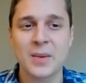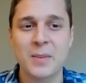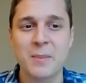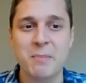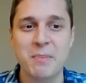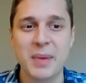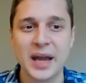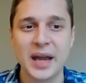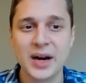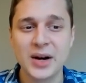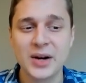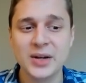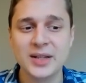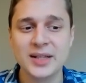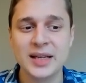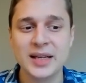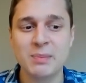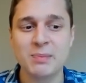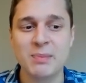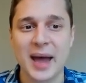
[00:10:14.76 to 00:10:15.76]
Bears
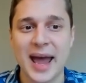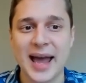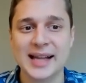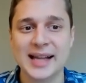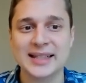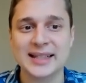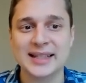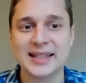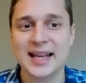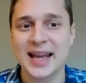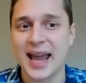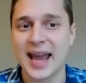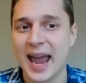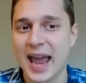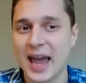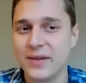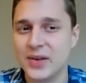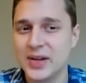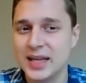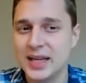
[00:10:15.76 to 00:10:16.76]
and bats
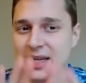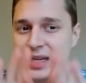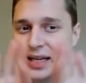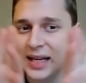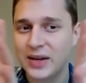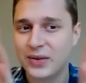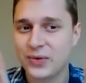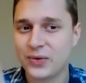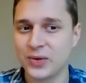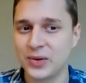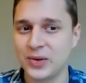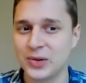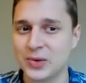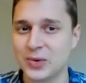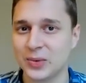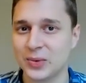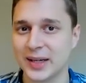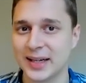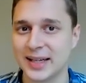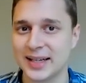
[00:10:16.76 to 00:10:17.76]
have a different
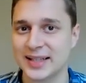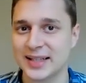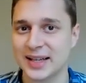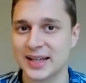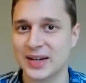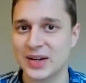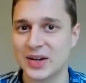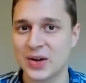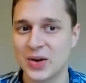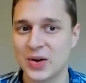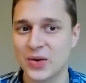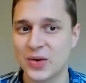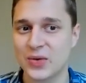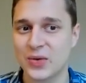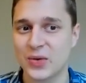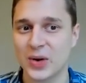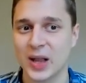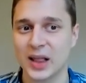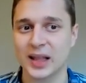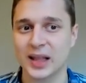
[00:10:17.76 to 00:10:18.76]
reason
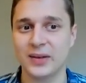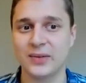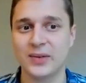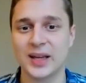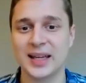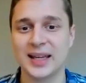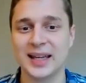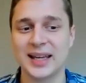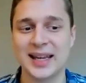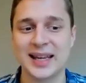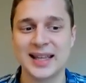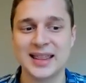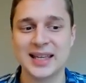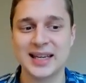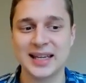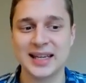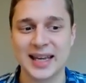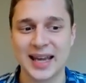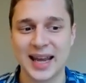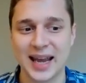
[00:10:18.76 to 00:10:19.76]
for living in the
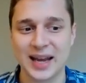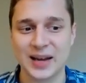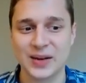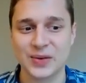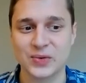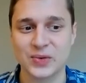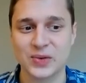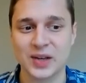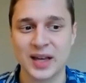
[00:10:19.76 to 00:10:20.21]
cave.